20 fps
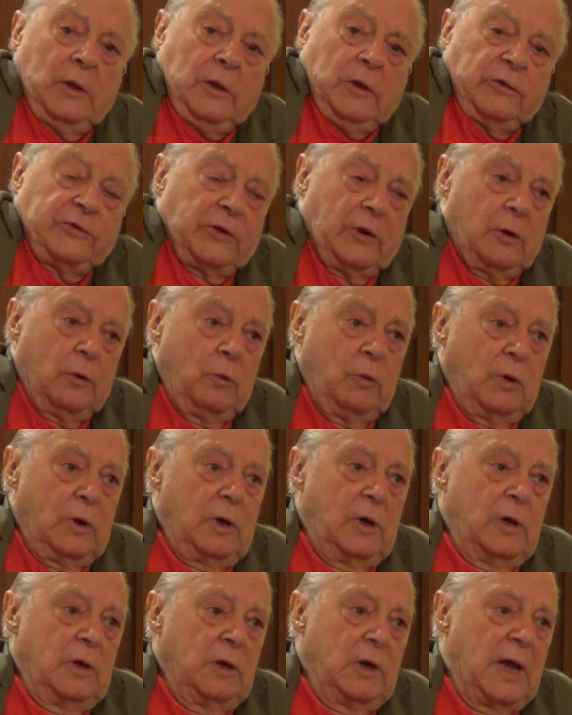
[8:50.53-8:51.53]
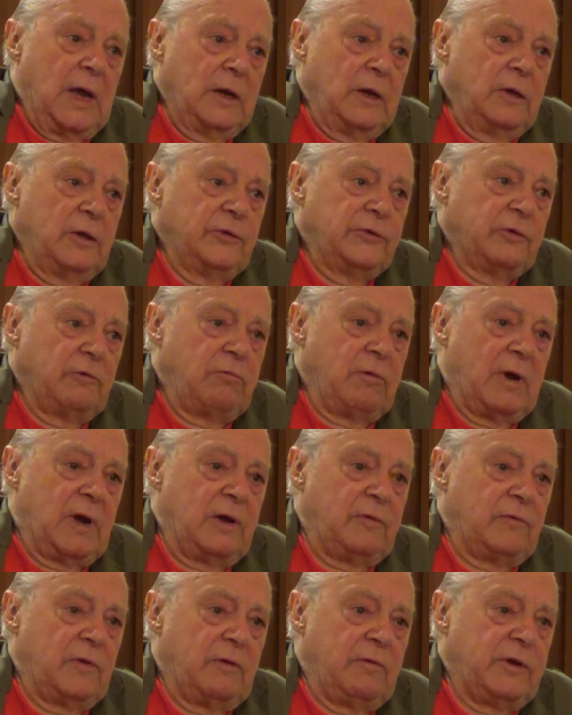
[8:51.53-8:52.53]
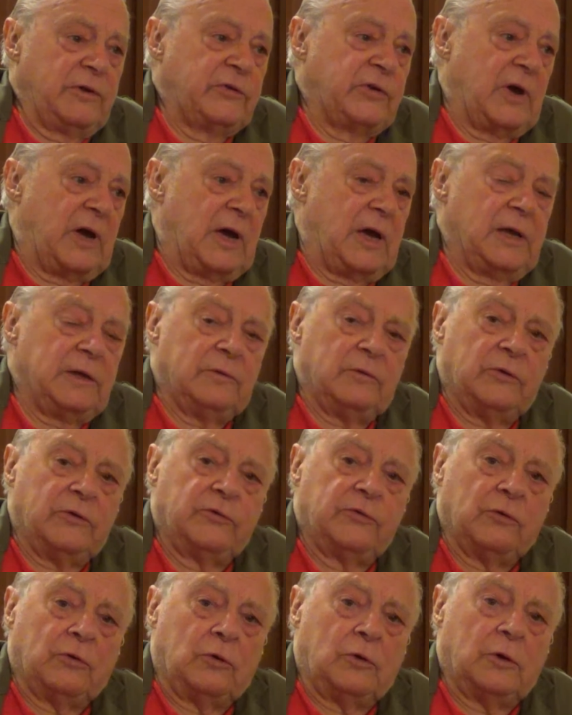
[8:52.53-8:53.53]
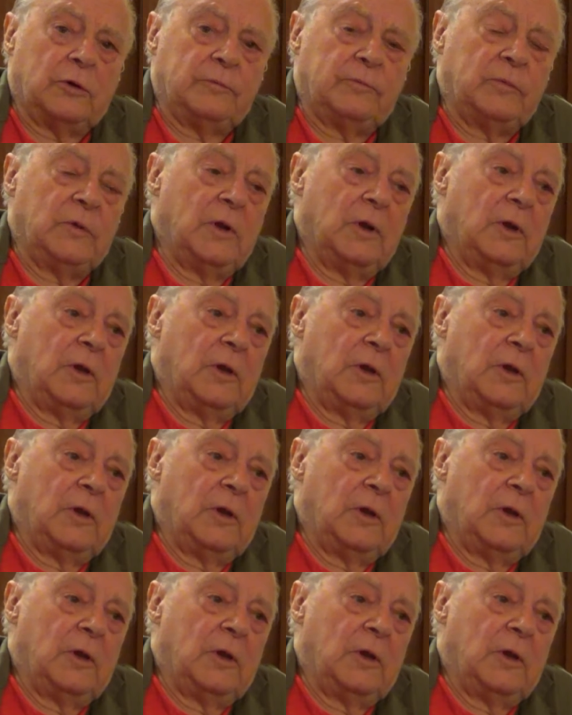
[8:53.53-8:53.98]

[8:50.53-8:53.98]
So I learned to write very tight and short, and